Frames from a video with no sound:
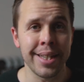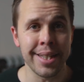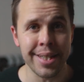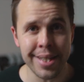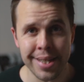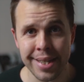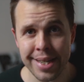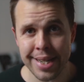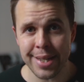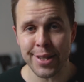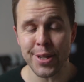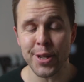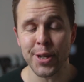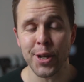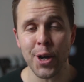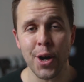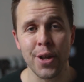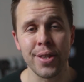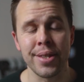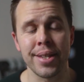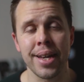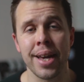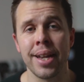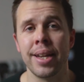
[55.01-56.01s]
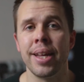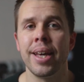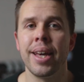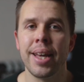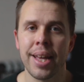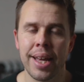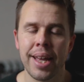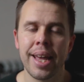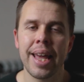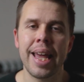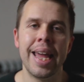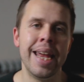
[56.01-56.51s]
consistent content
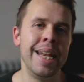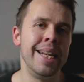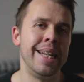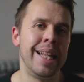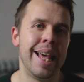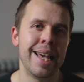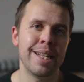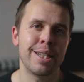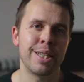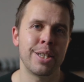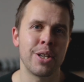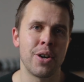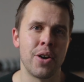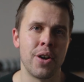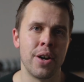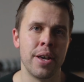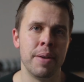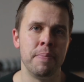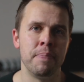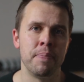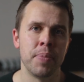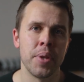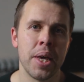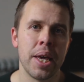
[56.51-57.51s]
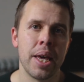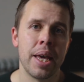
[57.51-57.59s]
in less time.